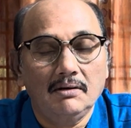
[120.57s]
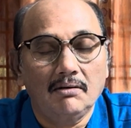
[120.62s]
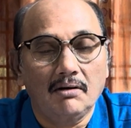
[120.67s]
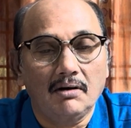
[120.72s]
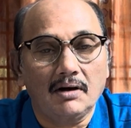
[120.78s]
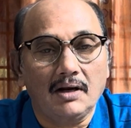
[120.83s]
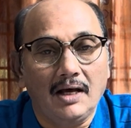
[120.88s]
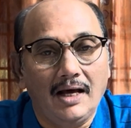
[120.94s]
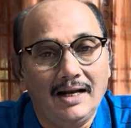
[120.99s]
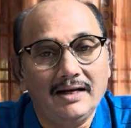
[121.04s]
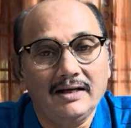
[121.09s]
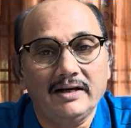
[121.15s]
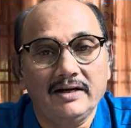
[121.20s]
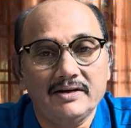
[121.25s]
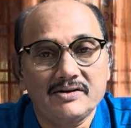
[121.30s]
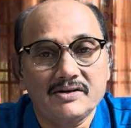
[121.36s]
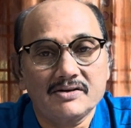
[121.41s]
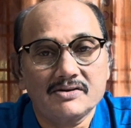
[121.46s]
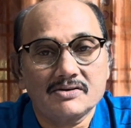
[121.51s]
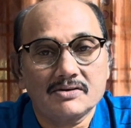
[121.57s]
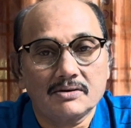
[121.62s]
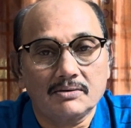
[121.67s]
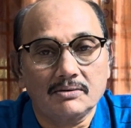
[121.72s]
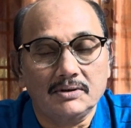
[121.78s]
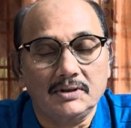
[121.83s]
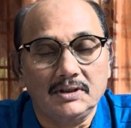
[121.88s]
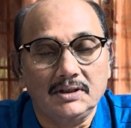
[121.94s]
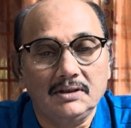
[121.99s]
or allegations to
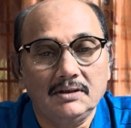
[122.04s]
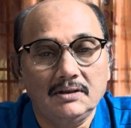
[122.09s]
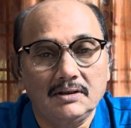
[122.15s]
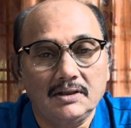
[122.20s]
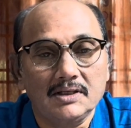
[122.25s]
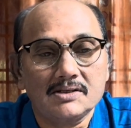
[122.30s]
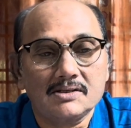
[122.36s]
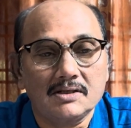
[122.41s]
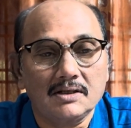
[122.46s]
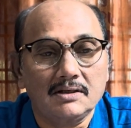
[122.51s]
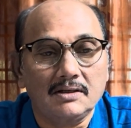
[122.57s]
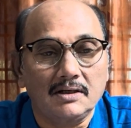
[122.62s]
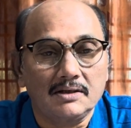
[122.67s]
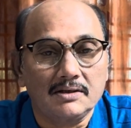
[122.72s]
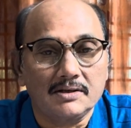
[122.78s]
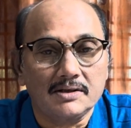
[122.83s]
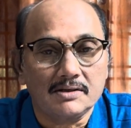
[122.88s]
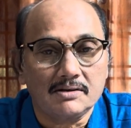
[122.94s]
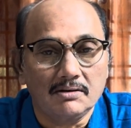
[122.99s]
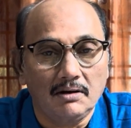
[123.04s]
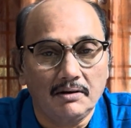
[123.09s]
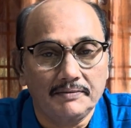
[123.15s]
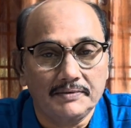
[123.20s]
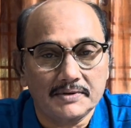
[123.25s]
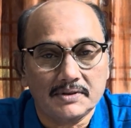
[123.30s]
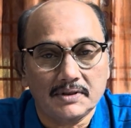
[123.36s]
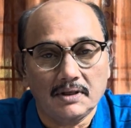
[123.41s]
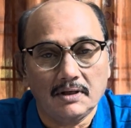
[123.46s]
the district education
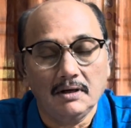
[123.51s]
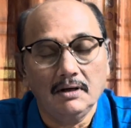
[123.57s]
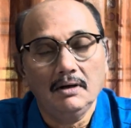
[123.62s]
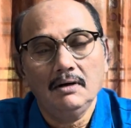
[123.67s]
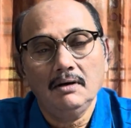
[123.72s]
officer